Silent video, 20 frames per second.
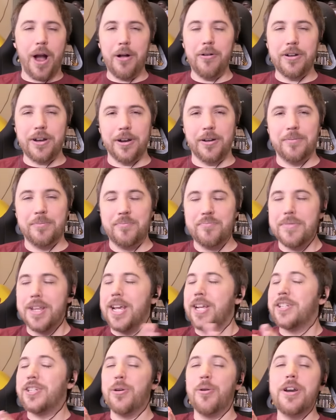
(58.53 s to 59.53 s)
welcome
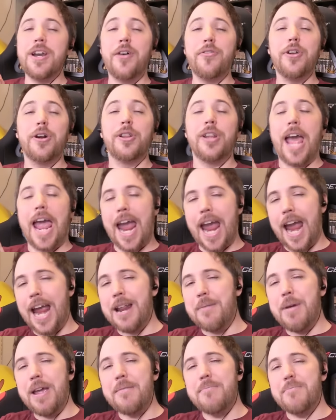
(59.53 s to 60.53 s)
to another
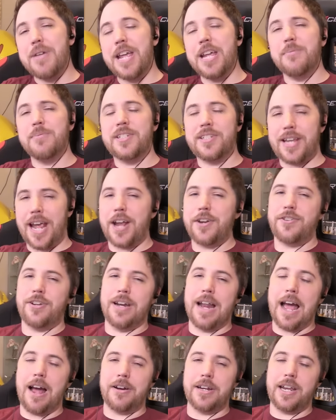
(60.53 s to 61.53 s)
anime meme
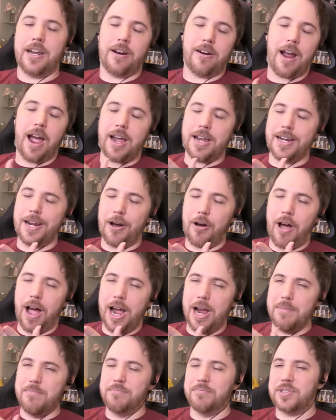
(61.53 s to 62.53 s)
session out here. You know,
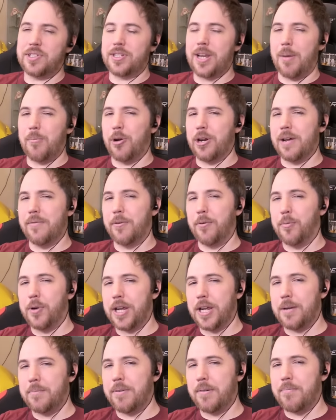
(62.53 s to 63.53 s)
I'm somewhat of a
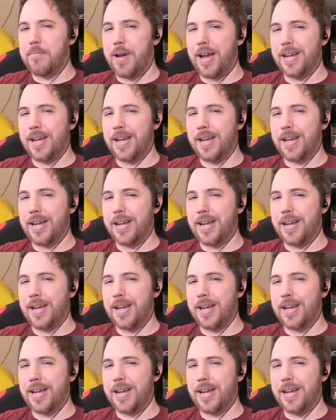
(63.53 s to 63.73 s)
weeb